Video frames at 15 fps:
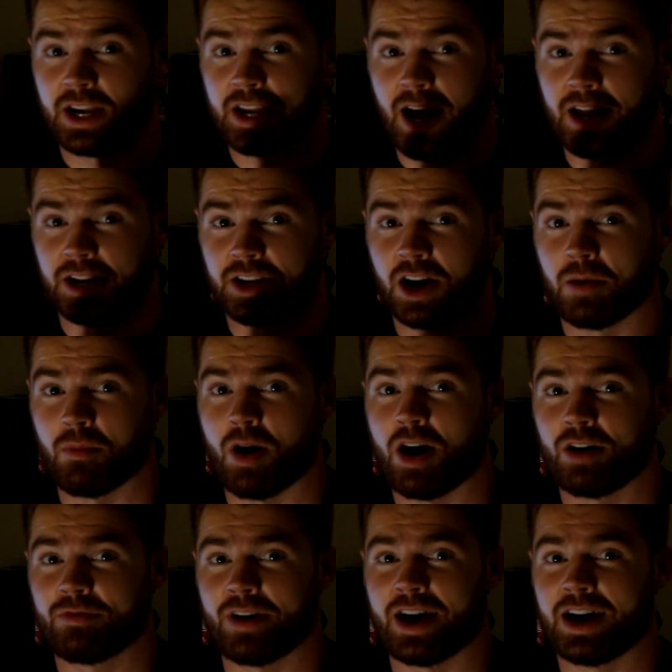kind of come
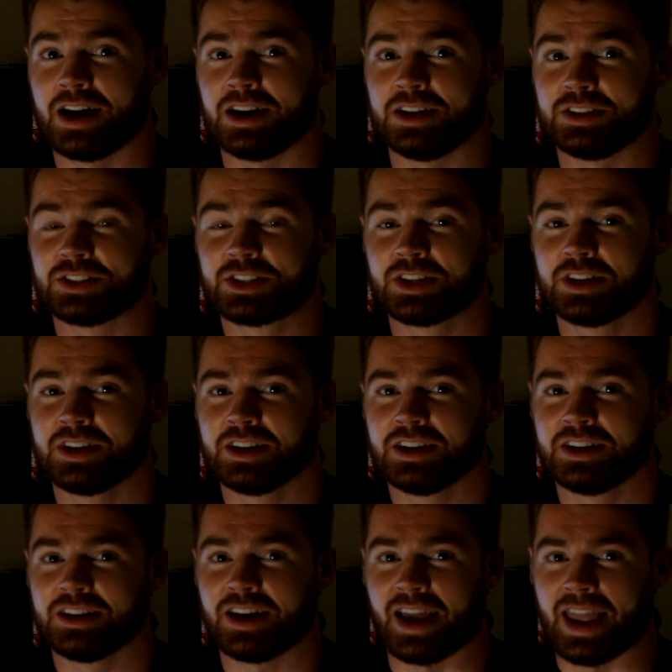off as
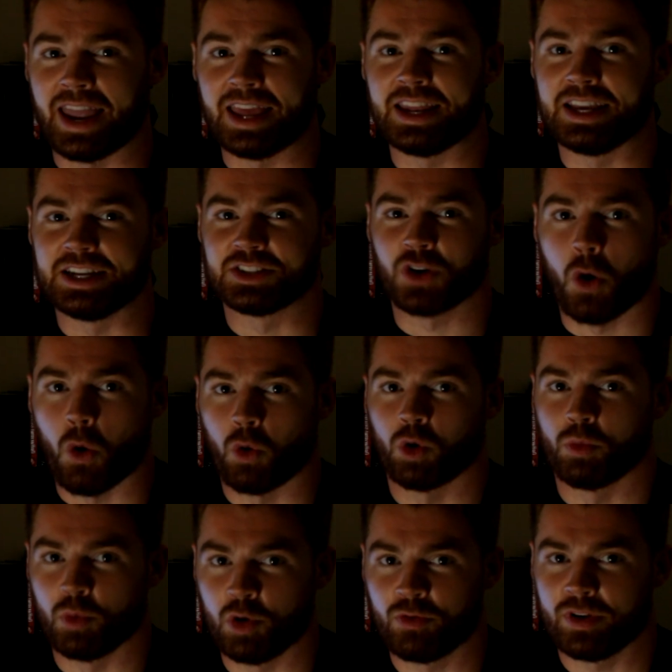80s
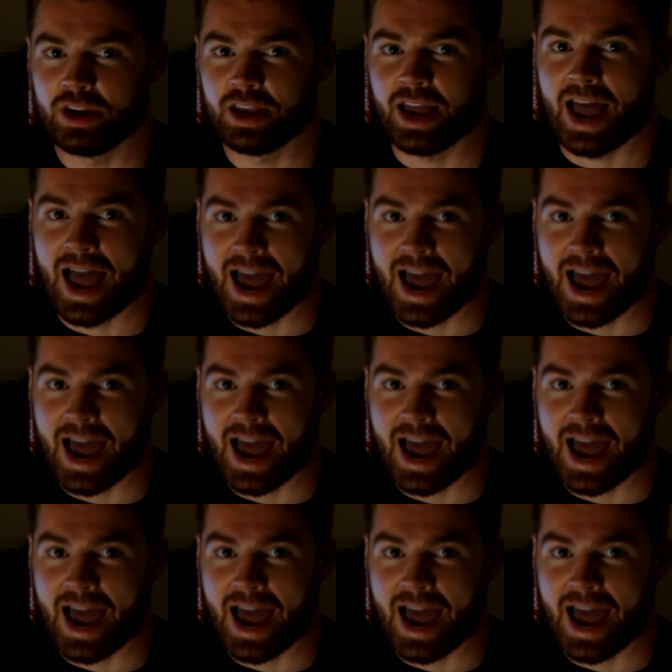horror movie